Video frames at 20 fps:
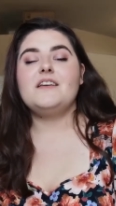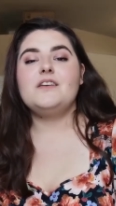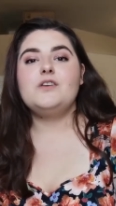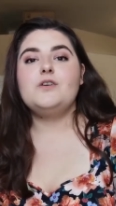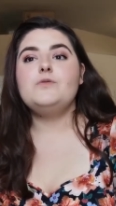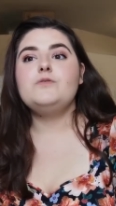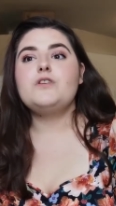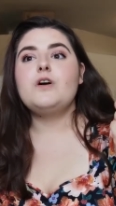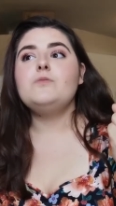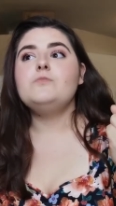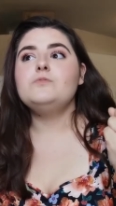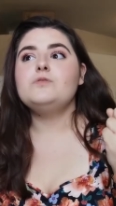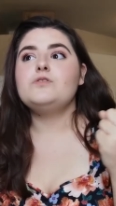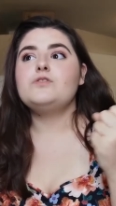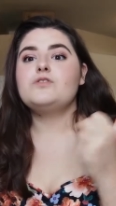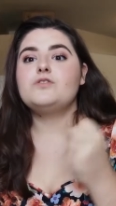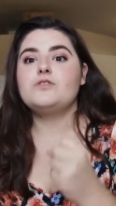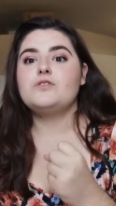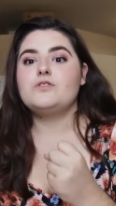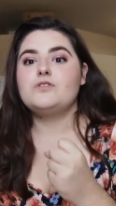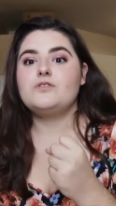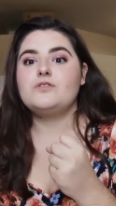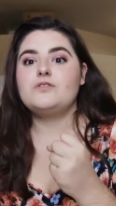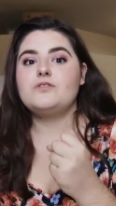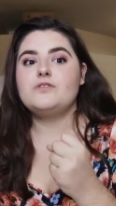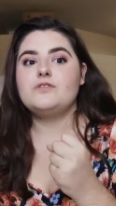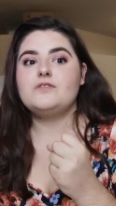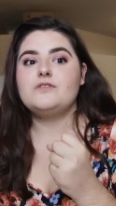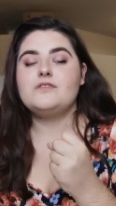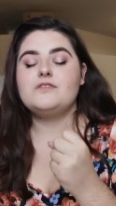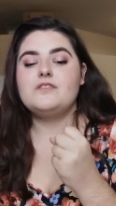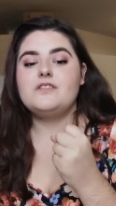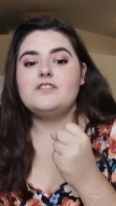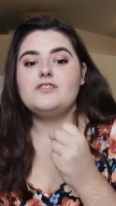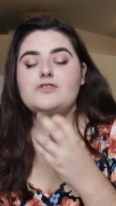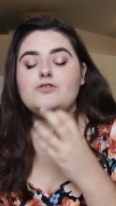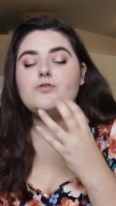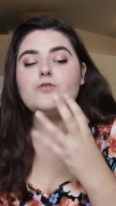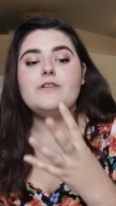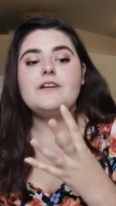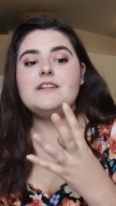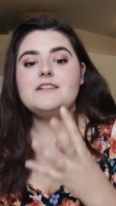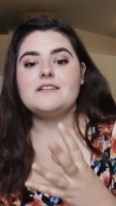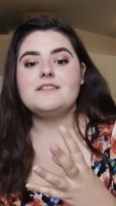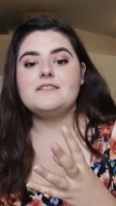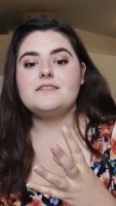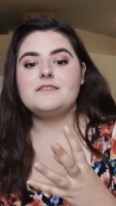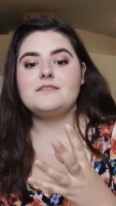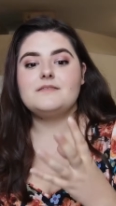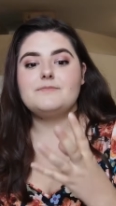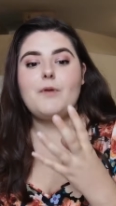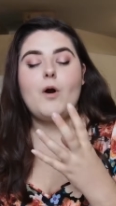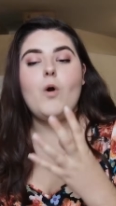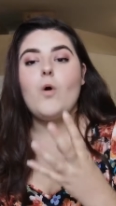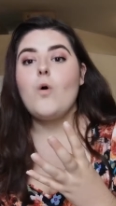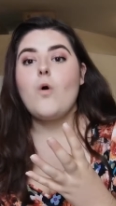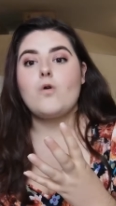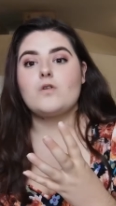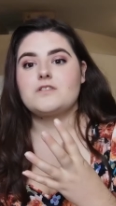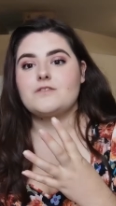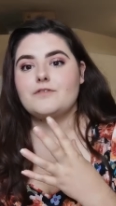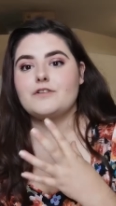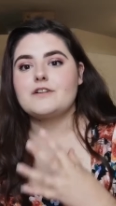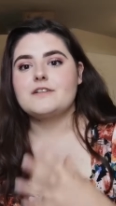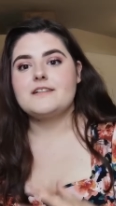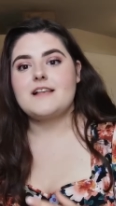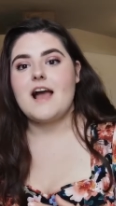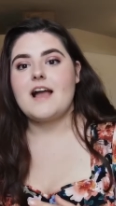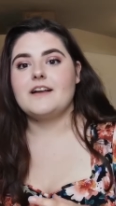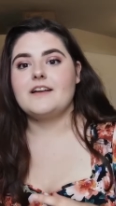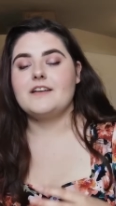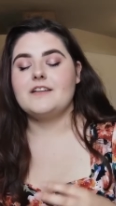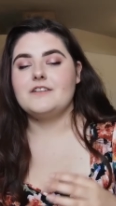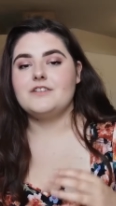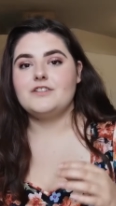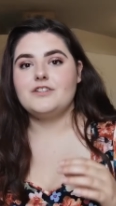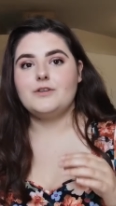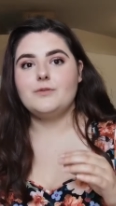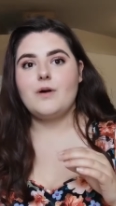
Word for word: You don't... The story doesn't pause for a second.